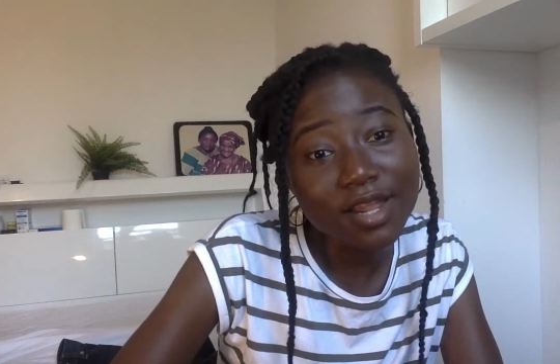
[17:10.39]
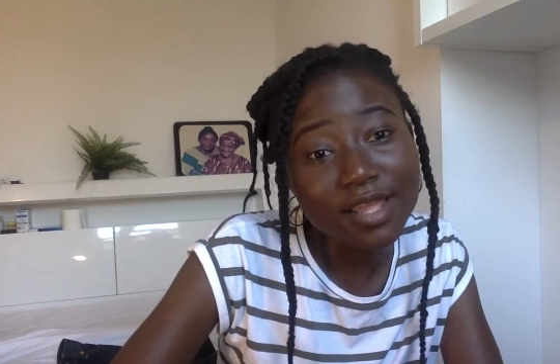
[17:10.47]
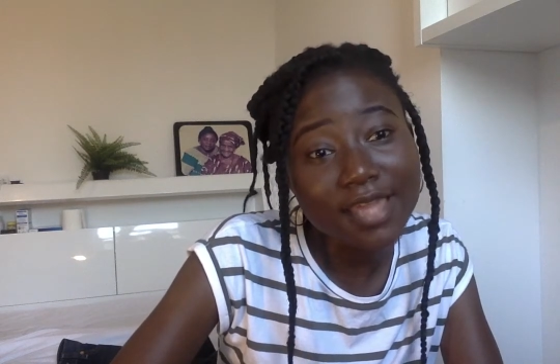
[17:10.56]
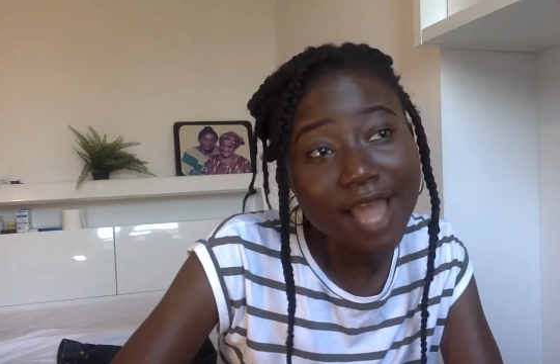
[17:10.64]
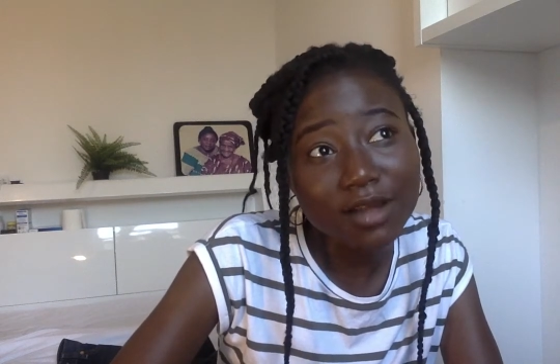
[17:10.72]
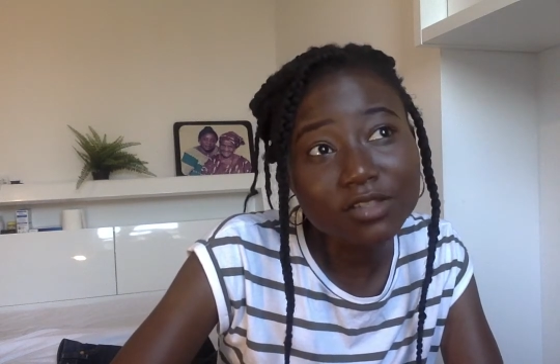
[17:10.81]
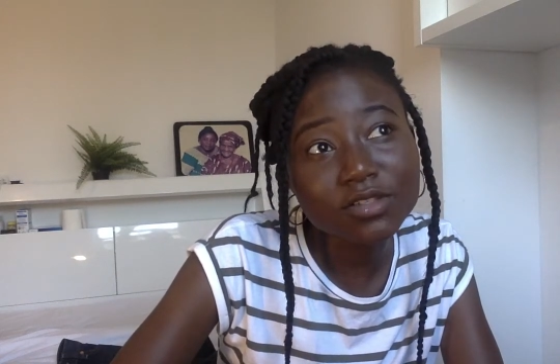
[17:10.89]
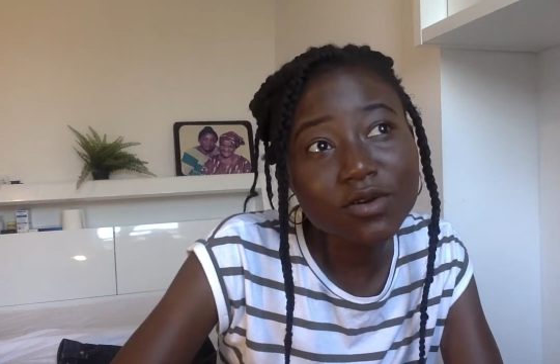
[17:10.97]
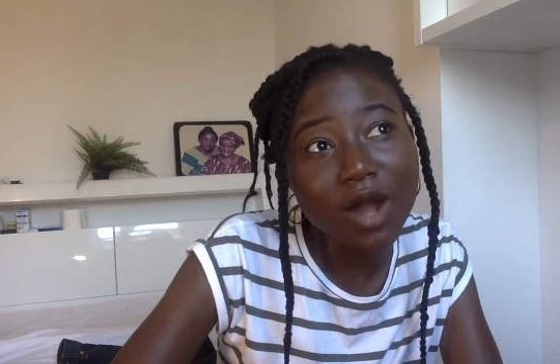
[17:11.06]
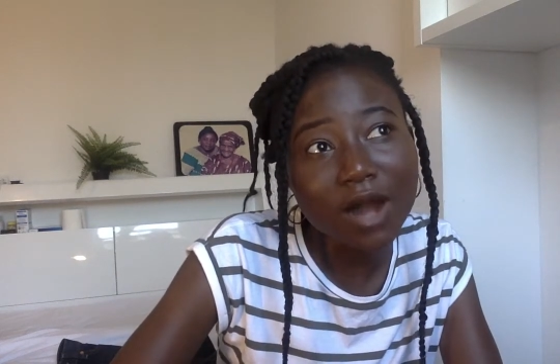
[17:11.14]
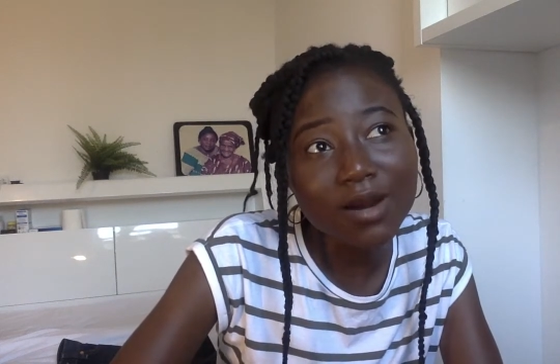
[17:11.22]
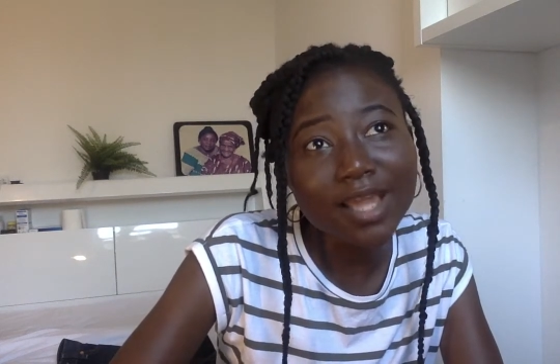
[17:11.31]
Yeah,
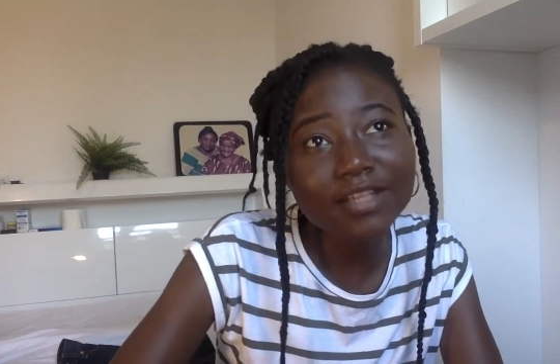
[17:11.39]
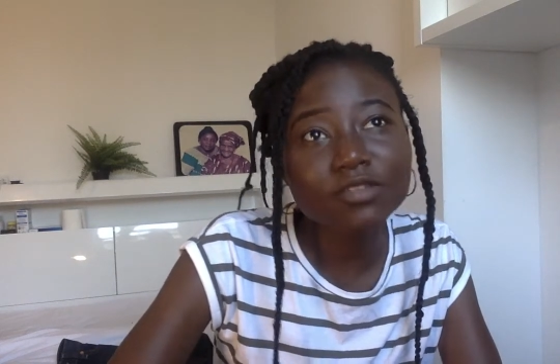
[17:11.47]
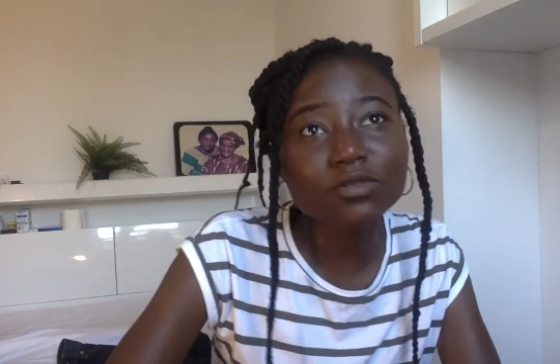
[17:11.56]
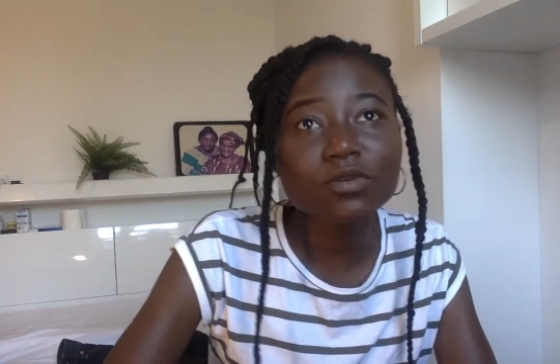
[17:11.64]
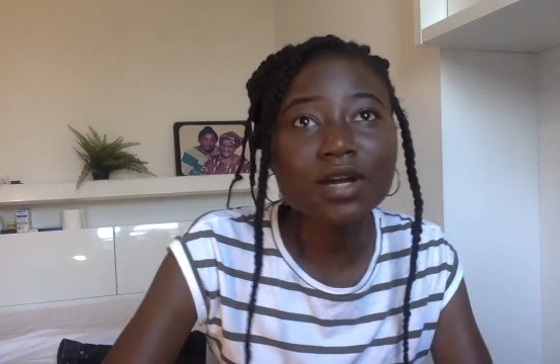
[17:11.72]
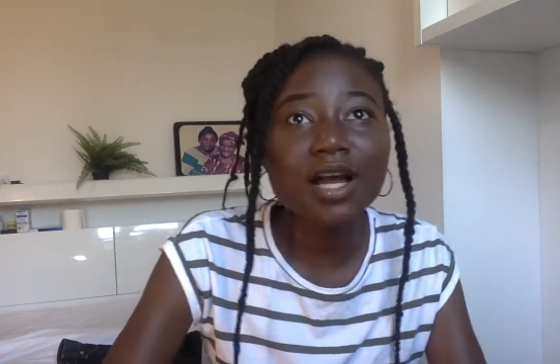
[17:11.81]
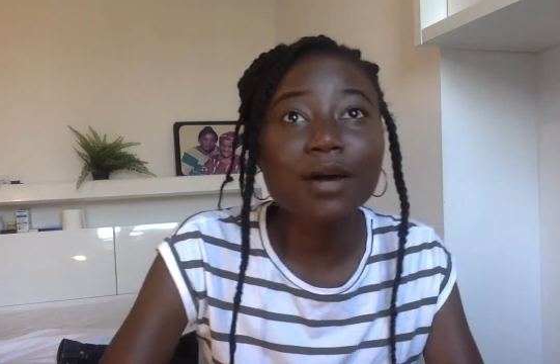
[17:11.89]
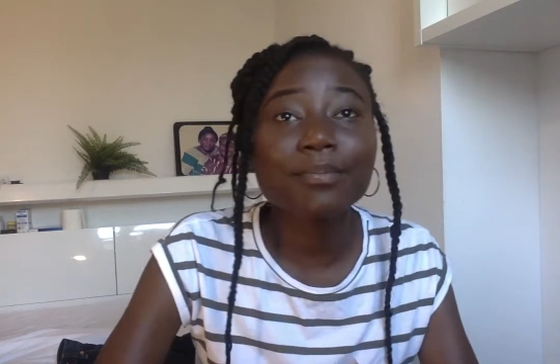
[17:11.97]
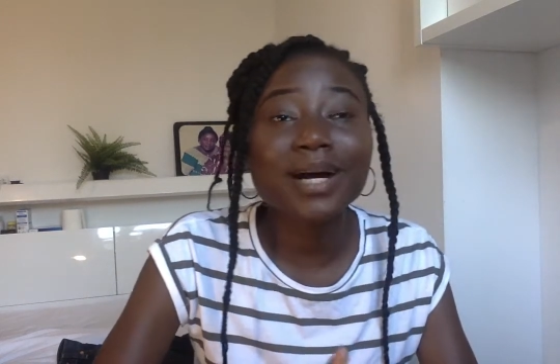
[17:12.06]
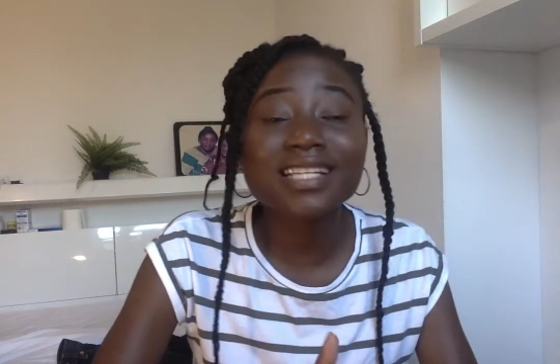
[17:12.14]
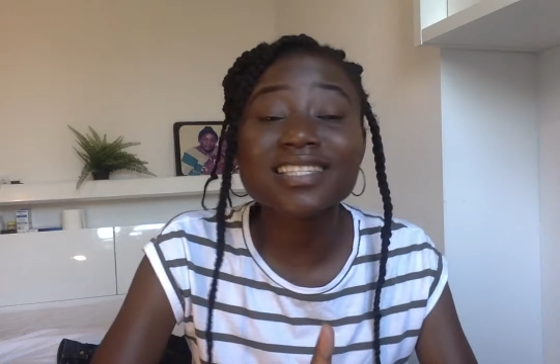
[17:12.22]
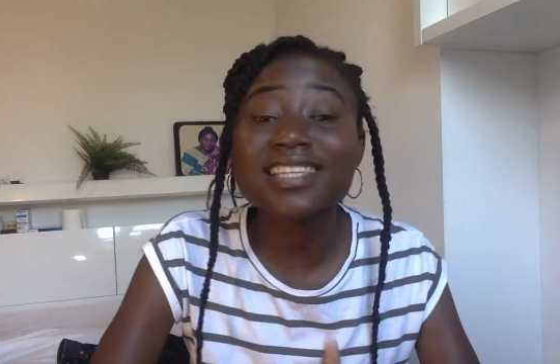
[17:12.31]
so I would like to look at
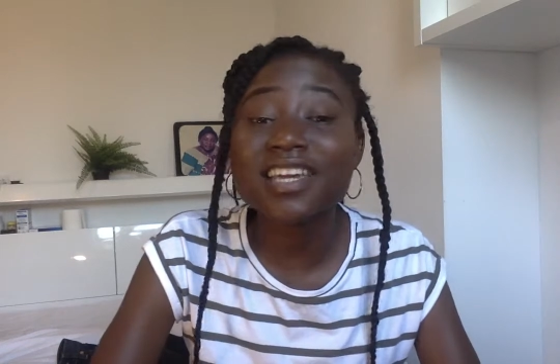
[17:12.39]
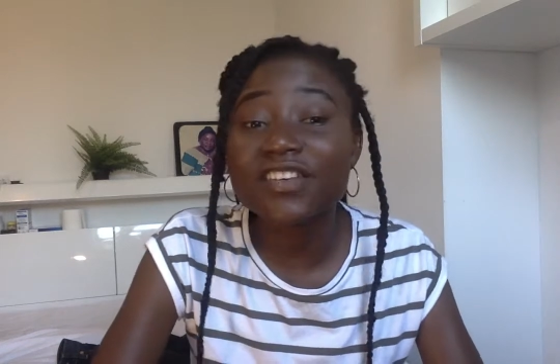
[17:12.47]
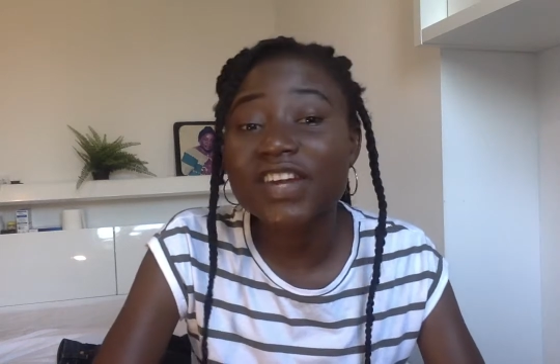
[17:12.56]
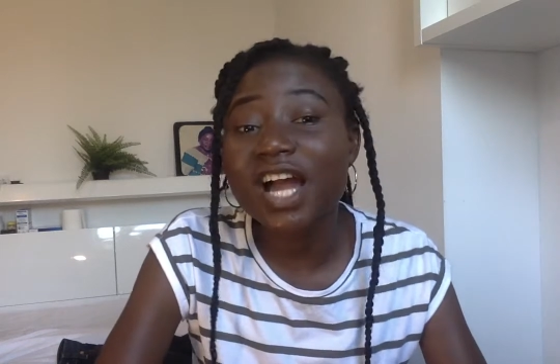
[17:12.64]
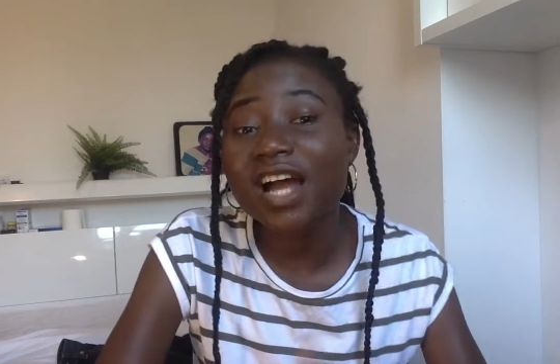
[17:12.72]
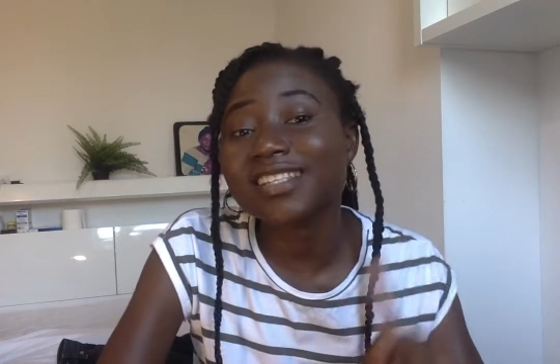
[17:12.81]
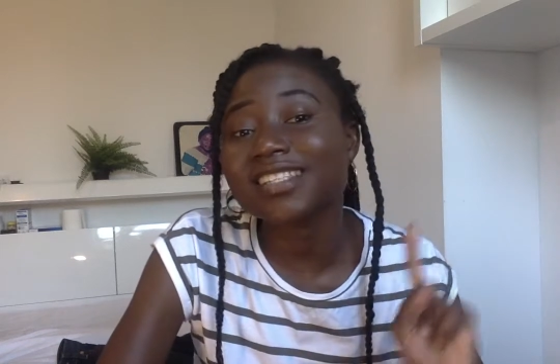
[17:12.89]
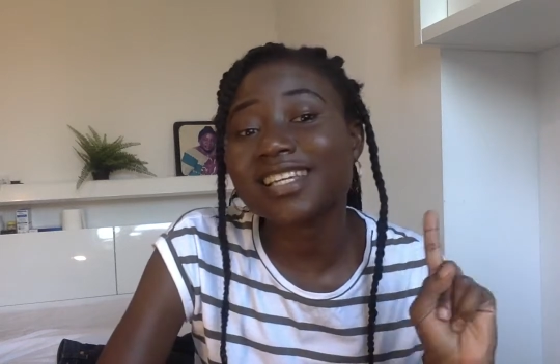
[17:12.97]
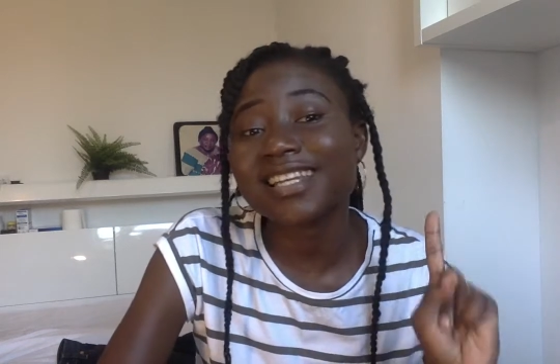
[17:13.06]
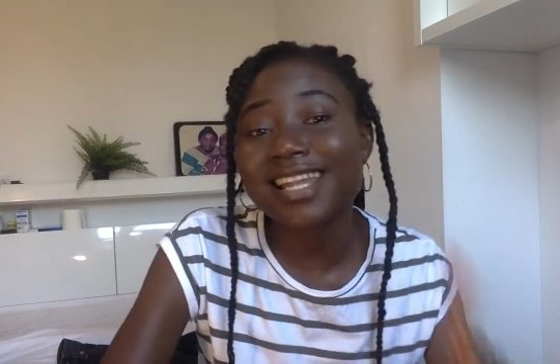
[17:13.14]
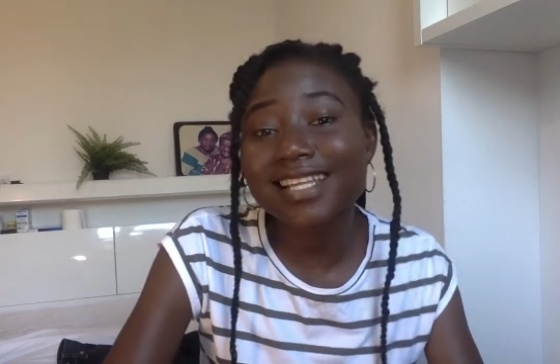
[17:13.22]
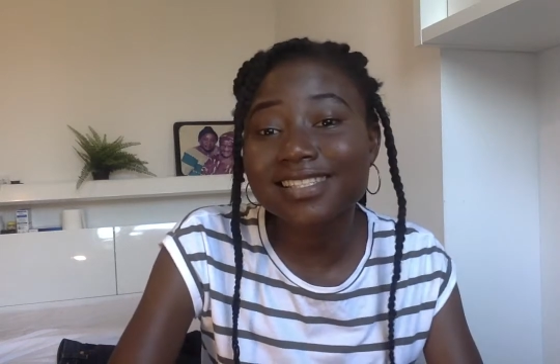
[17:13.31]
bacteria
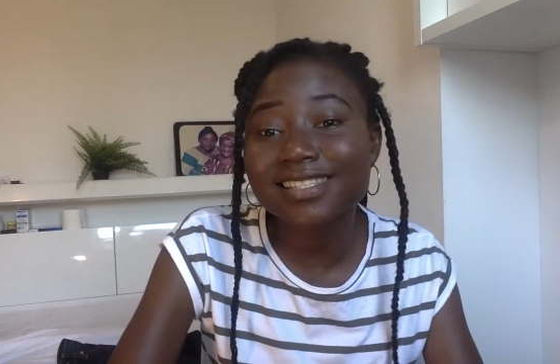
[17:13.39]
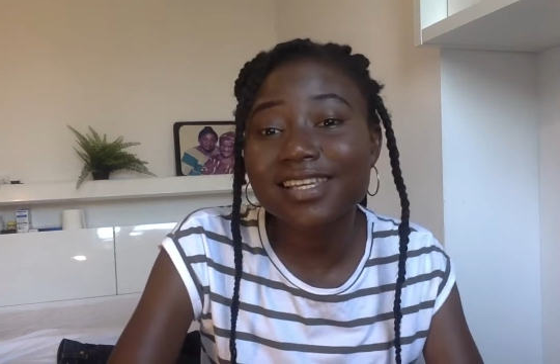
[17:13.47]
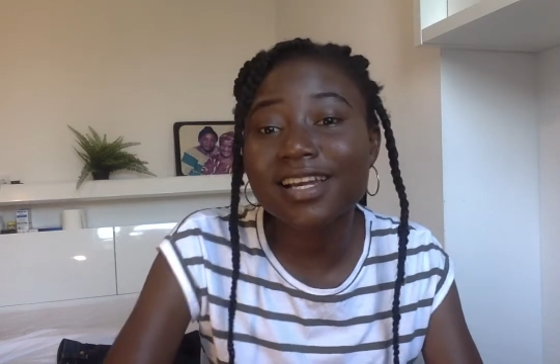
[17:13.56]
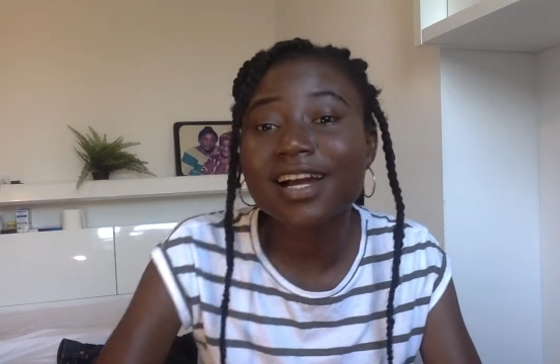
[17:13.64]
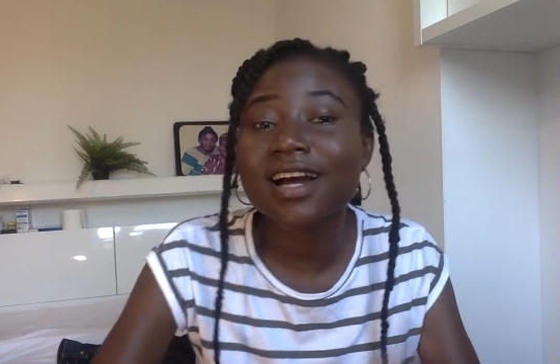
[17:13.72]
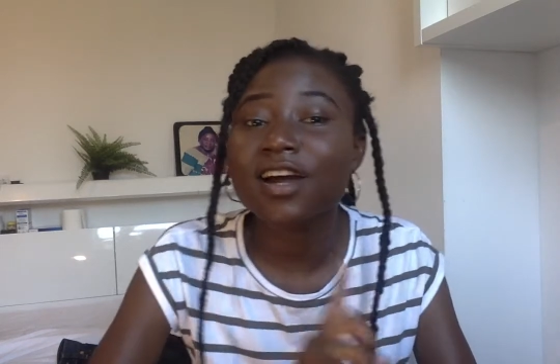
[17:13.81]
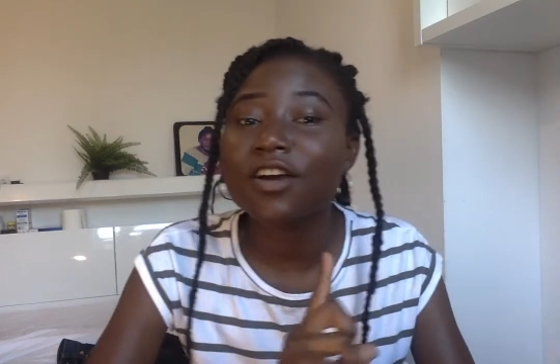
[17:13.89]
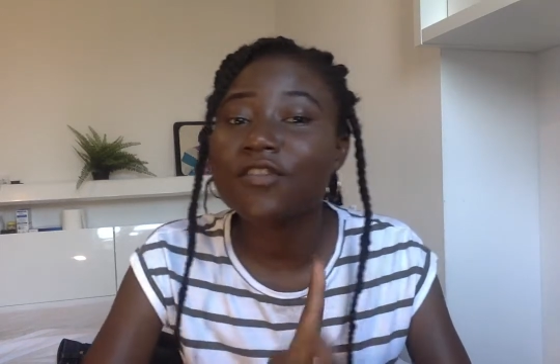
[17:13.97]
genetic